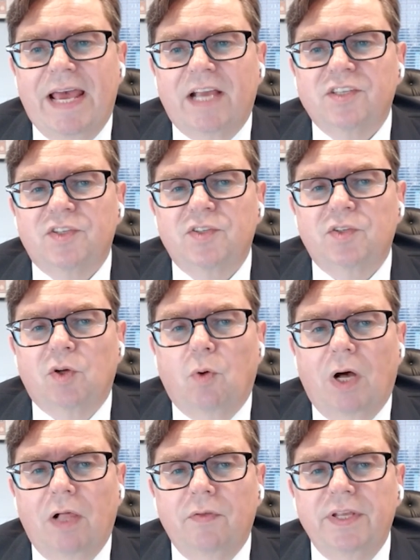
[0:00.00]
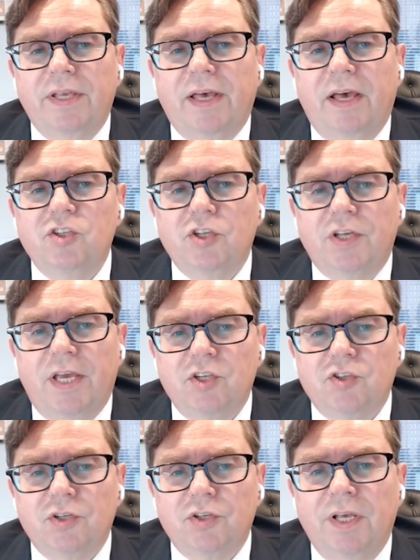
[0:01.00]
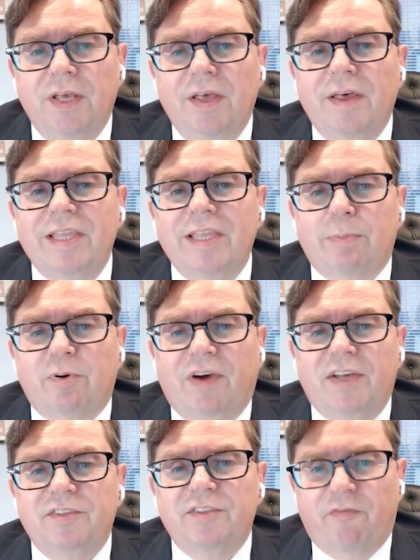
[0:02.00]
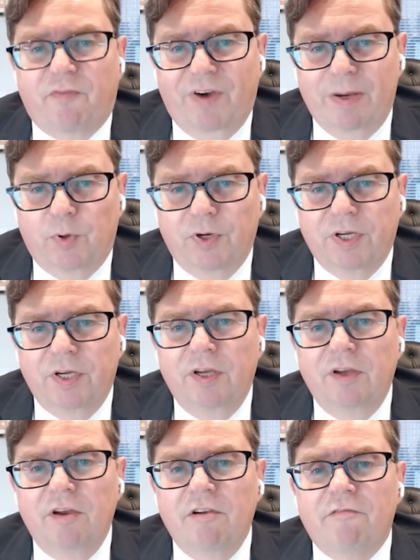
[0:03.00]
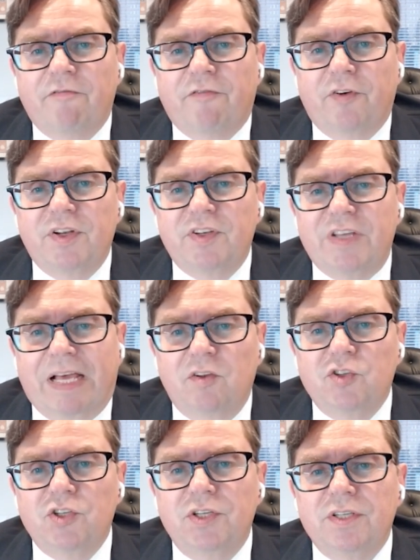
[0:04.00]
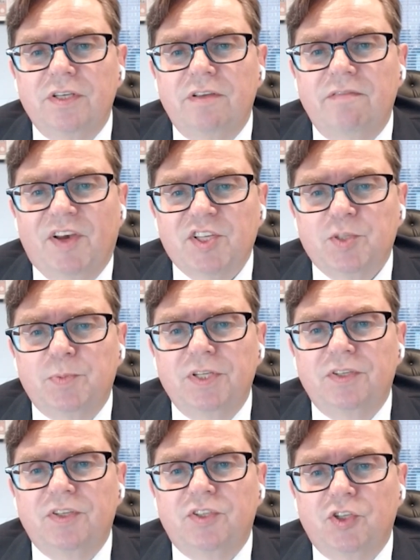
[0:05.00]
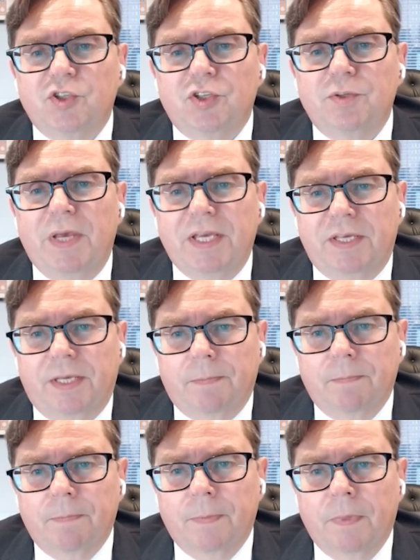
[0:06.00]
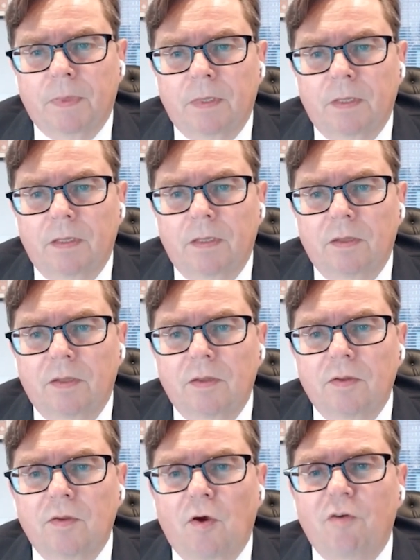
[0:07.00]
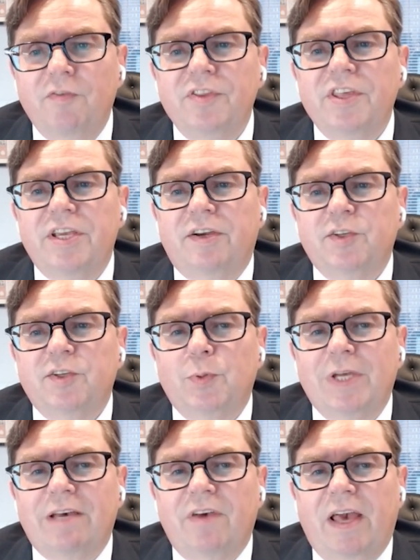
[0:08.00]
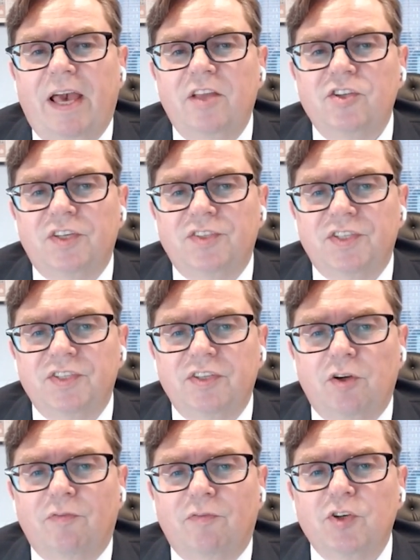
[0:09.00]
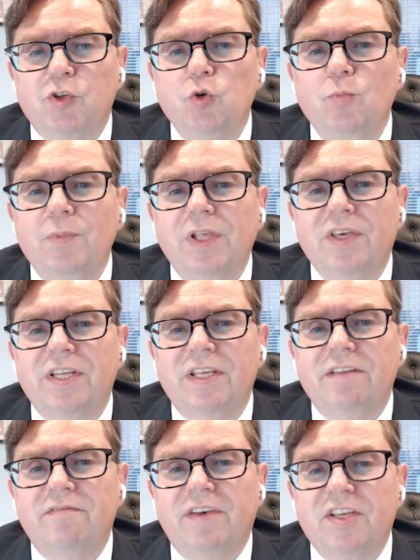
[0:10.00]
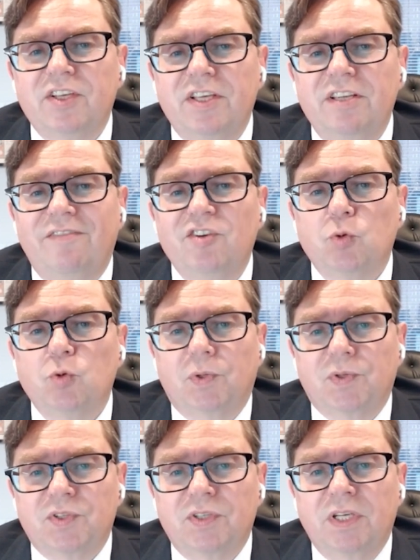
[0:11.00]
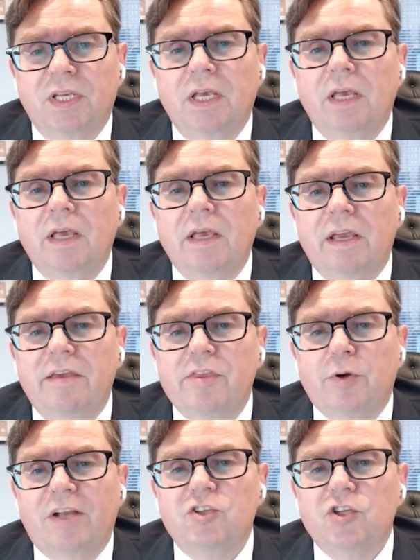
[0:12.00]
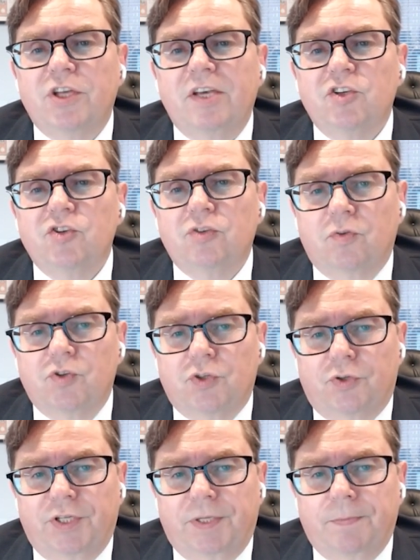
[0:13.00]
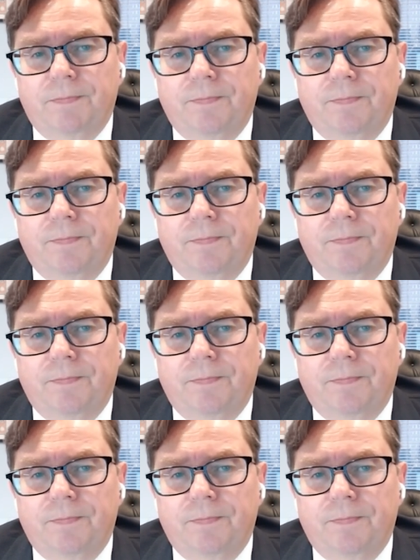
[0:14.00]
access to quality education that provides a framework for intelligent investment decision making. Over the years, we have assisted over 2 million individuals in their educational journey.